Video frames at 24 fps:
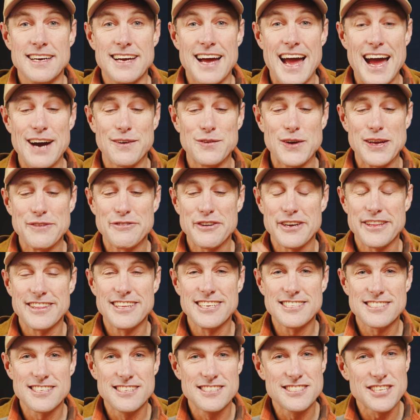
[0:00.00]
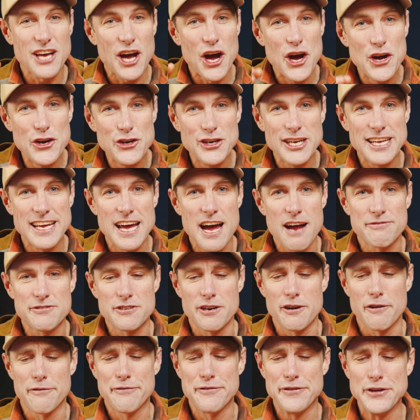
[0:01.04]
However, this is only
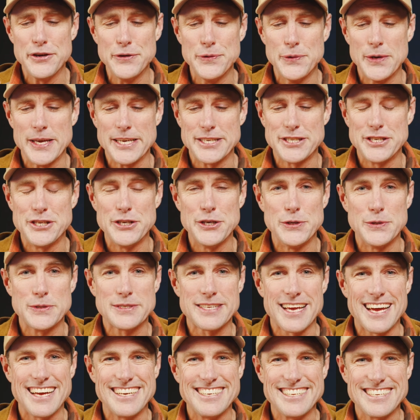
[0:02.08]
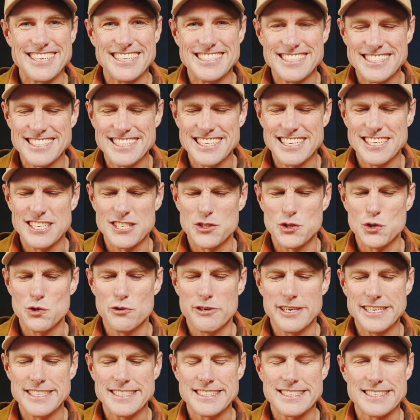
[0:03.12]
after a few weeks use, and you can see it's
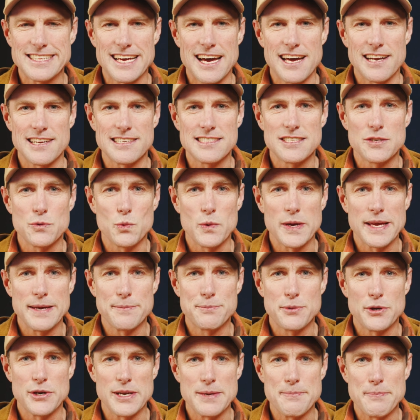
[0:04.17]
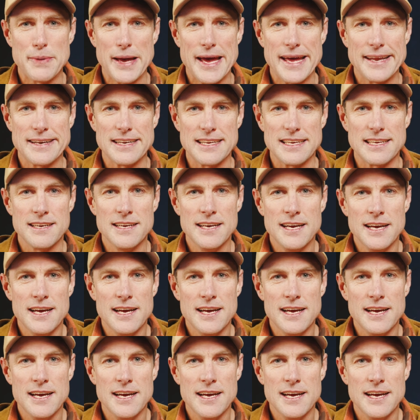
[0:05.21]
already starting to wear pretty badly.